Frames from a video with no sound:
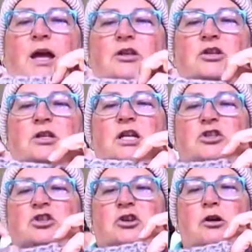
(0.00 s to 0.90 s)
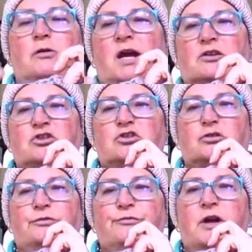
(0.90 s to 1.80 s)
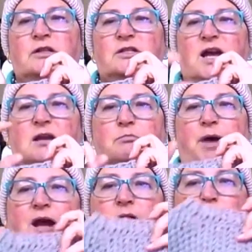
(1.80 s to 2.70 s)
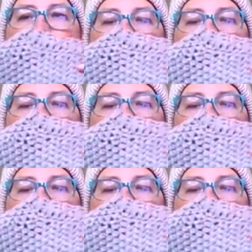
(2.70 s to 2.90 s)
and you need to know how to do front and back